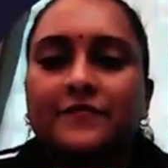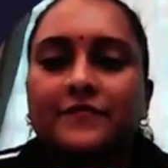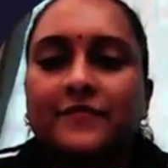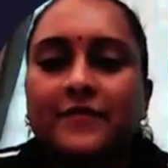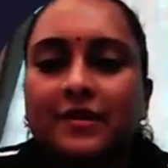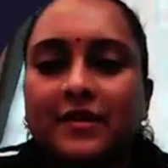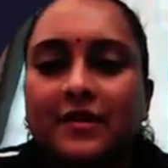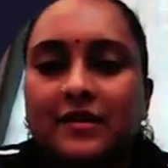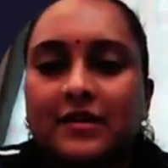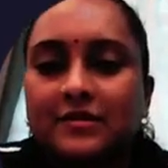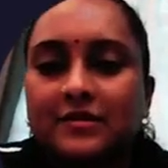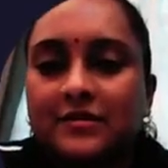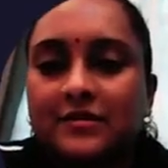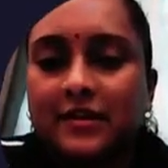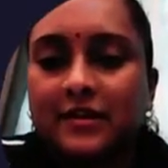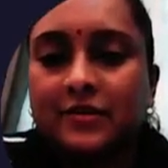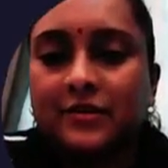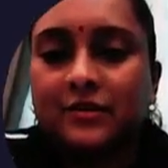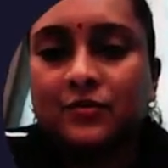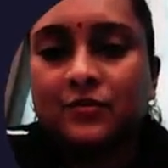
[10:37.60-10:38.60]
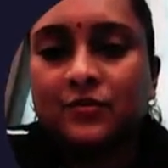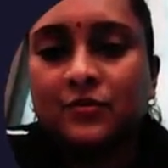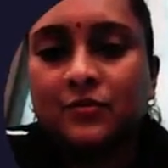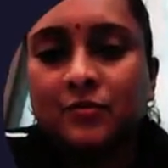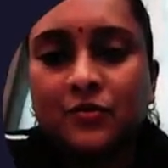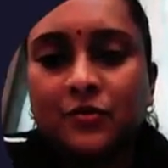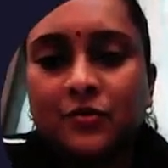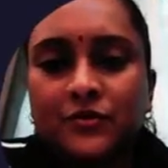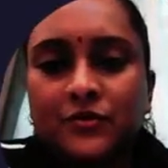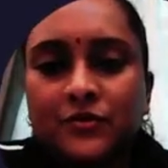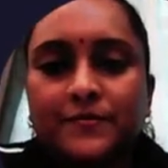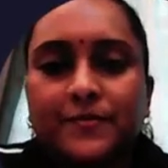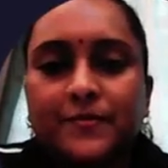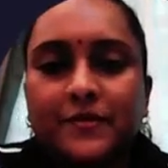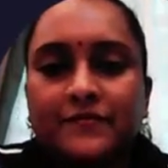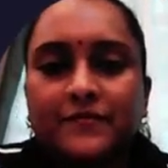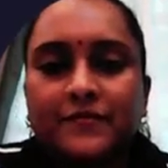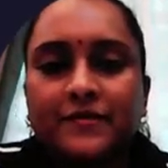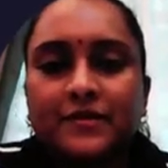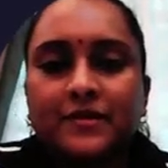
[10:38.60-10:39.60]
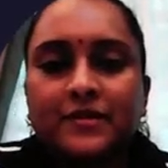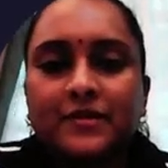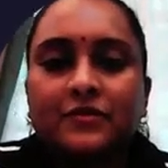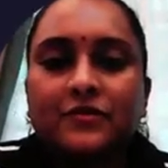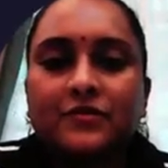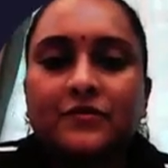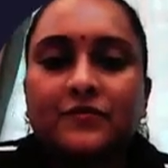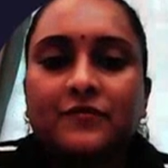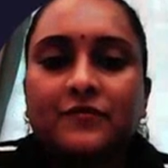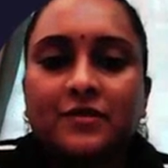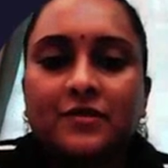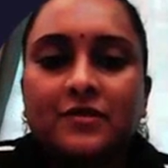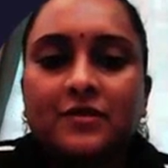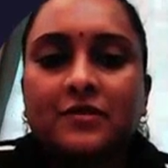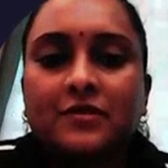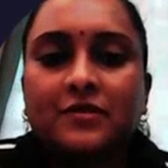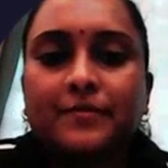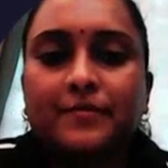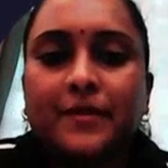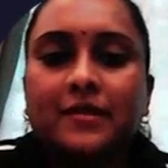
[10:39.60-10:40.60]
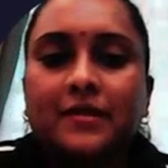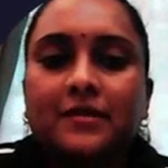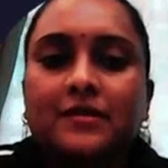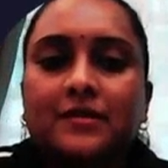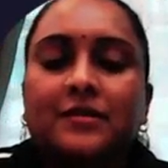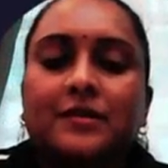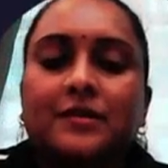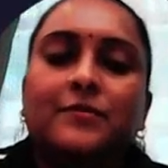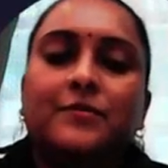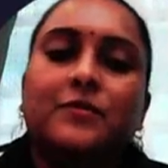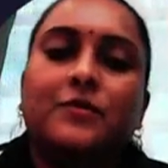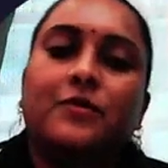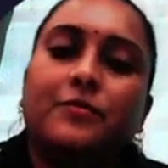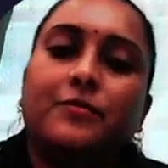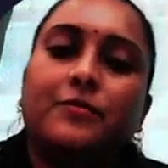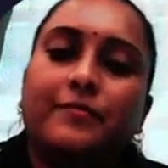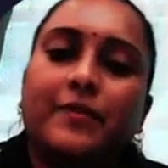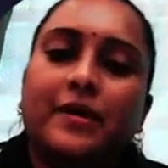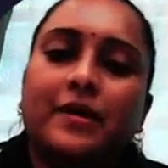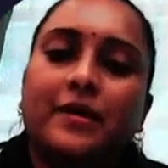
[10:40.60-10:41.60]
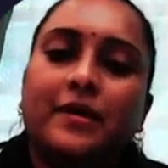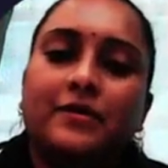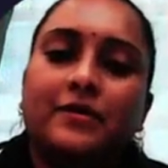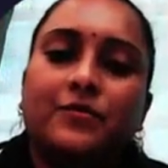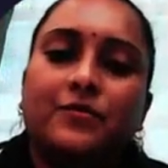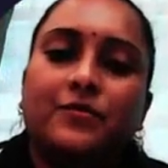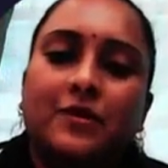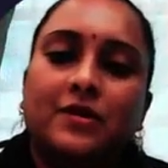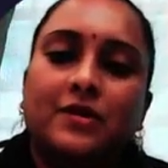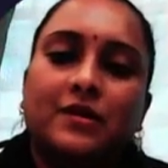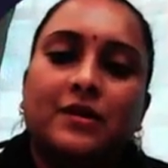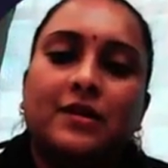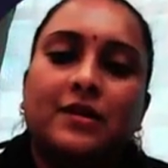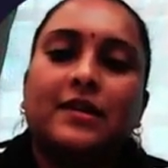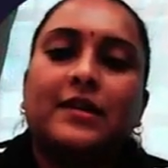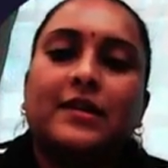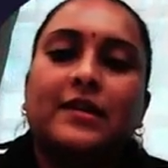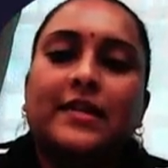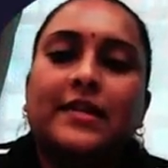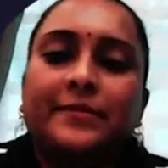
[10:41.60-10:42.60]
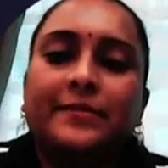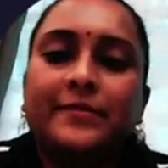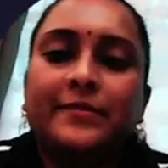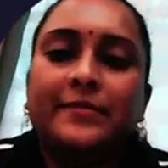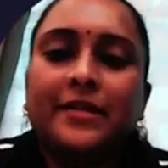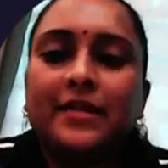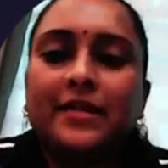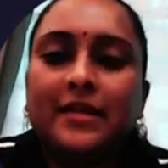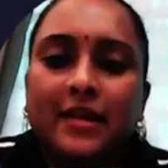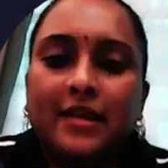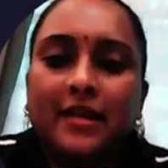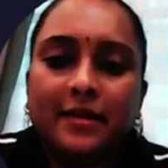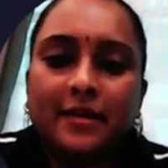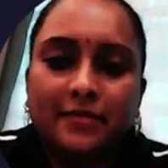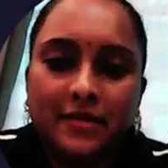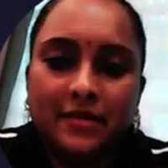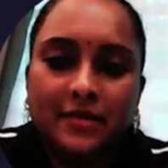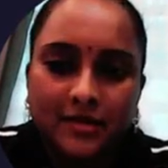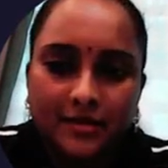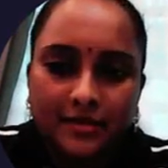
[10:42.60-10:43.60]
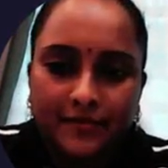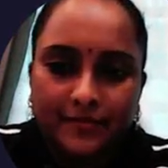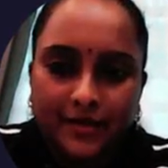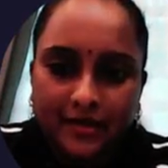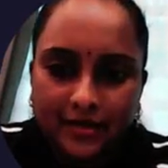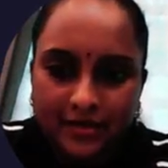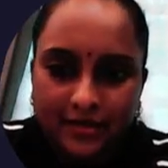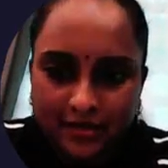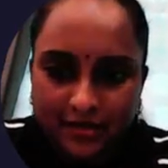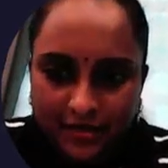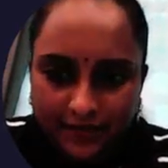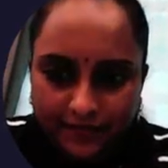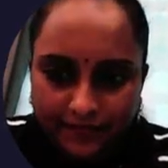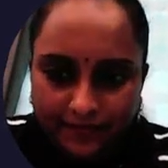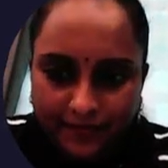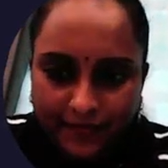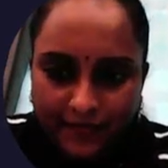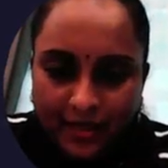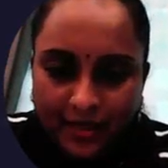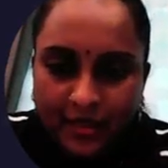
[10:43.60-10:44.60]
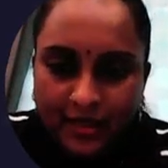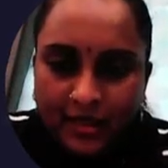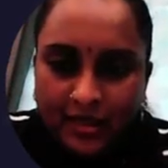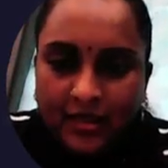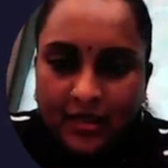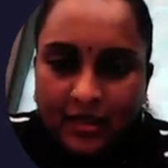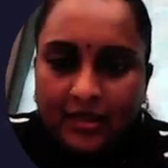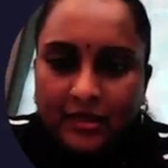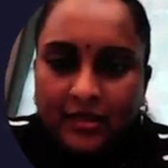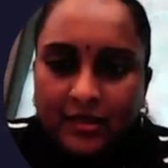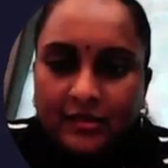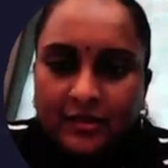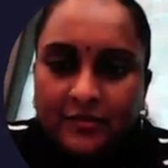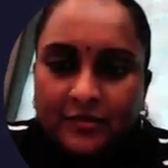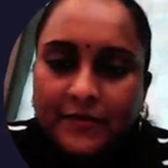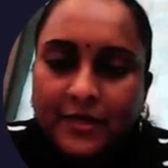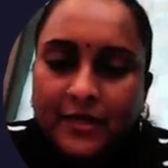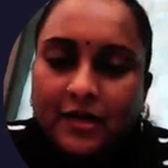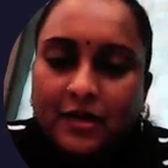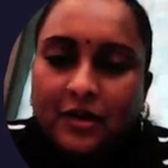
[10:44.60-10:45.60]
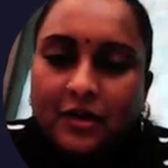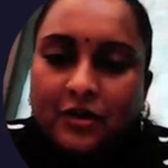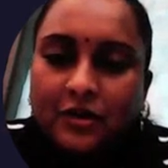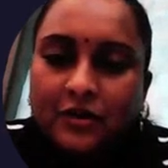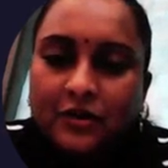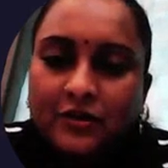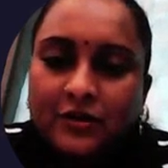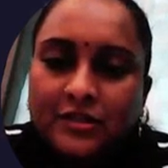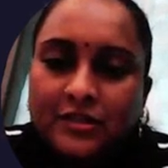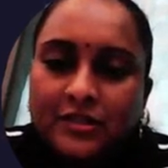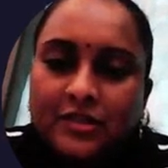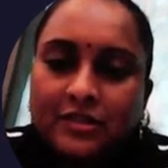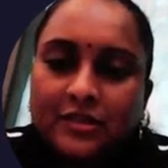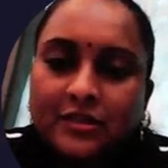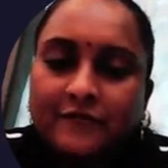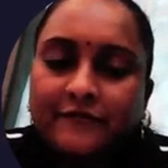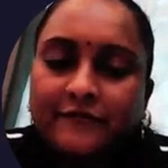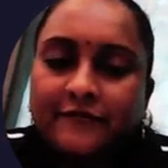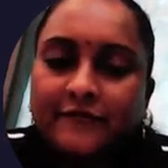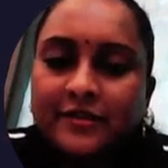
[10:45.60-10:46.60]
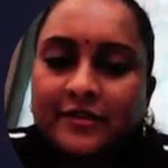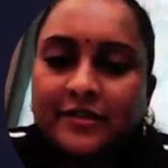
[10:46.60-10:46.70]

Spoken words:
As far as I know, most prefer the conventional partnership compared to a limited liability partnership is because